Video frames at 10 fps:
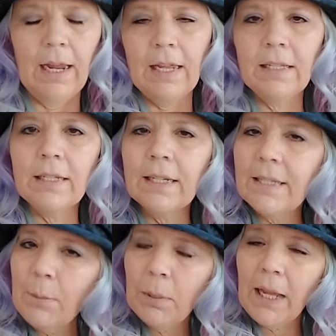It's to
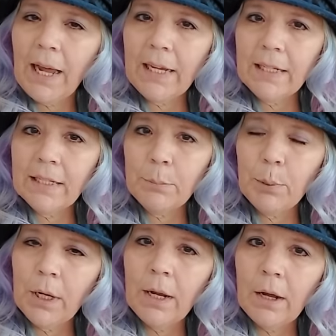symbolize
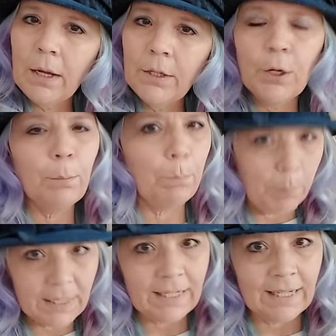putting on your
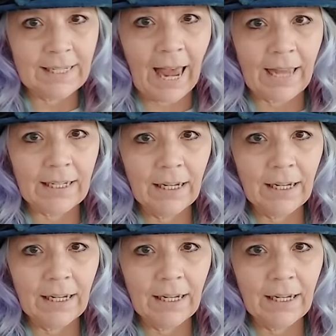business hat.